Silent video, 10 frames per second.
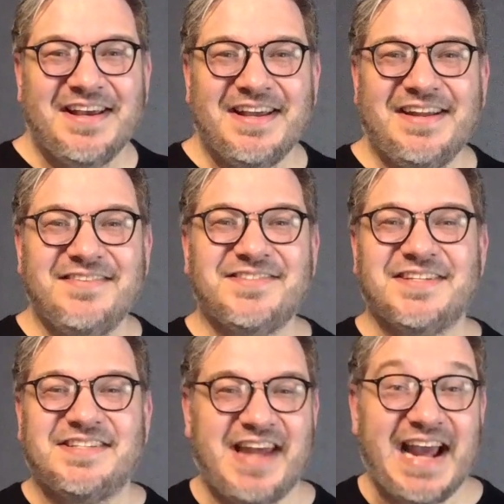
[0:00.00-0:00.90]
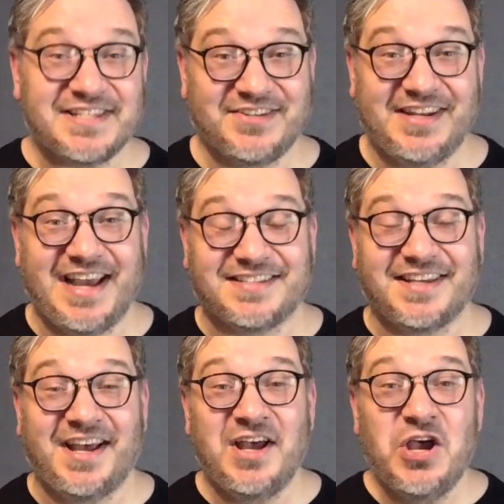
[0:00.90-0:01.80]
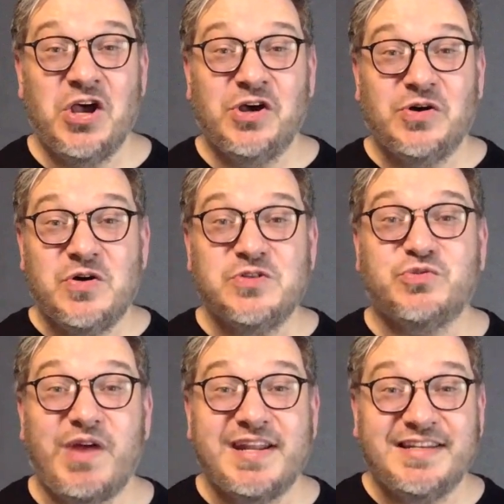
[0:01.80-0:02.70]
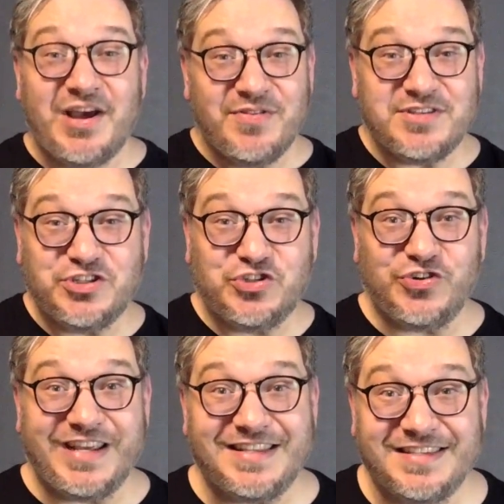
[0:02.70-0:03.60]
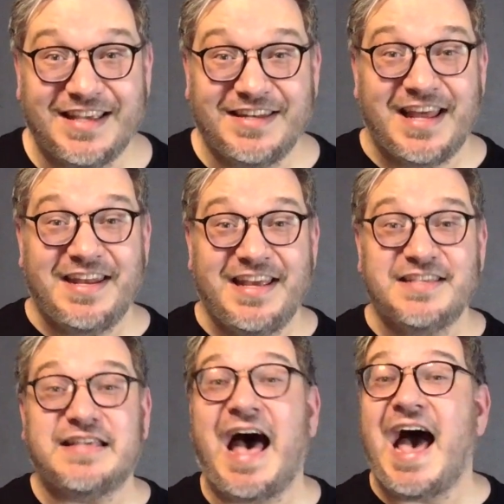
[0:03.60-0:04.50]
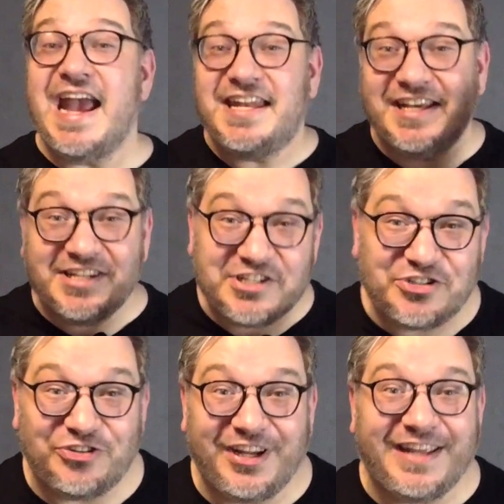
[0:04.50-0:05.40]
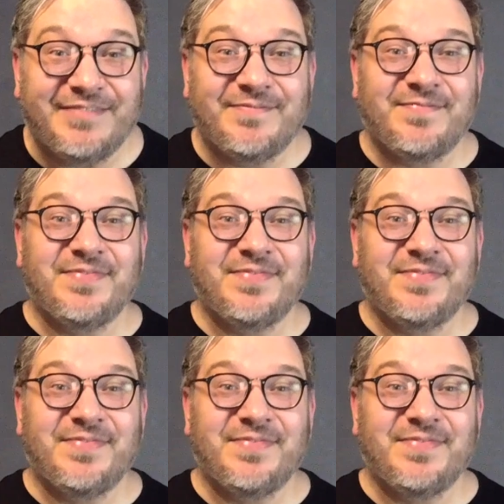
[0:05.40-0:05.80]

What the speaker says: Here's a tax collector who's running down the streets and then he's hiding in a tree.